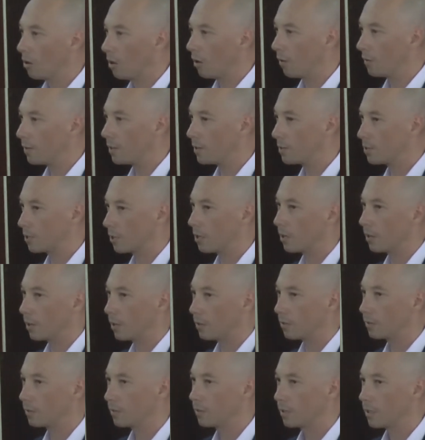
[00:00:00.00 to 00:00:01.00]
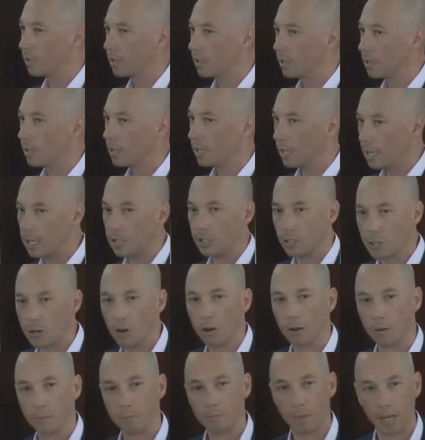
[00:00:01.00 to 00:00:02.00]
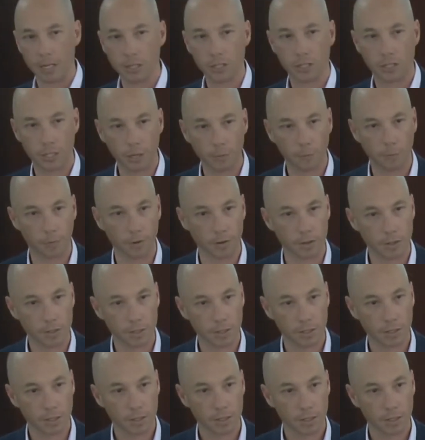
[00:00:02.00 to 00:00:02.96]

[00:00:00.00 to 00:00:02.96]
on this earth is not much different